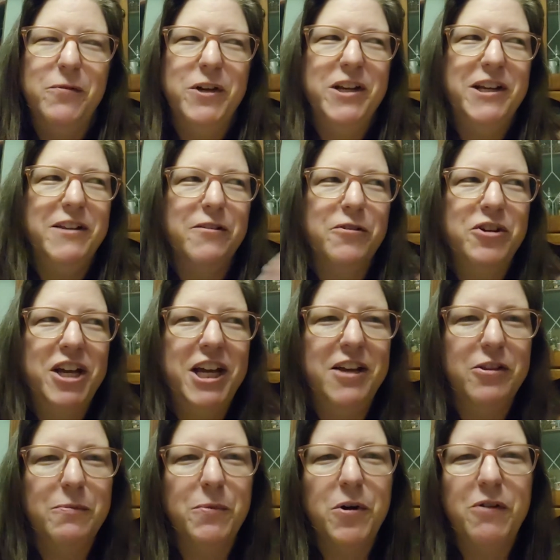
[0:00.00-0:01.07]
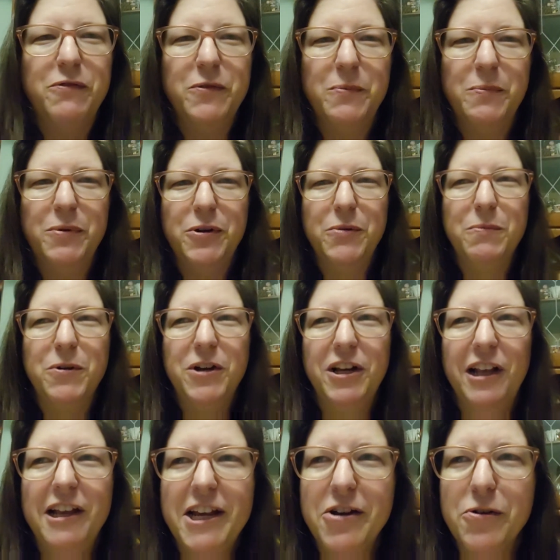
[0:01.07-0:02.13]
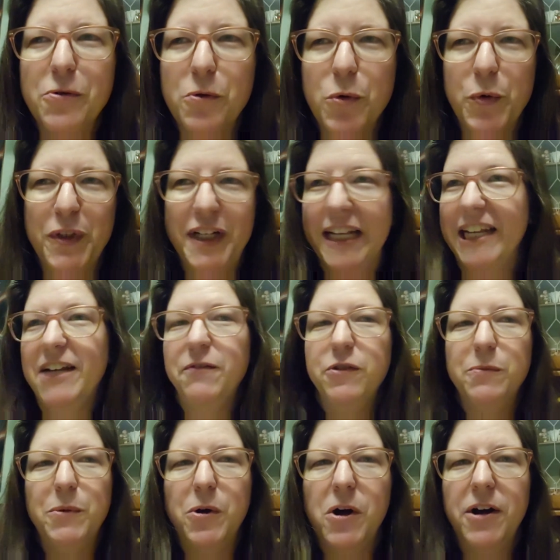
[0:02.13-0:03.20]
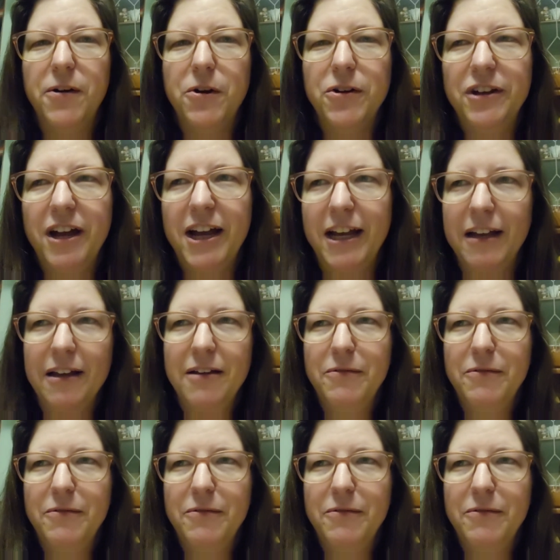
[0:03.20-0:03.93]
we'd either take them off and put them on later, or we'd leave them on all day.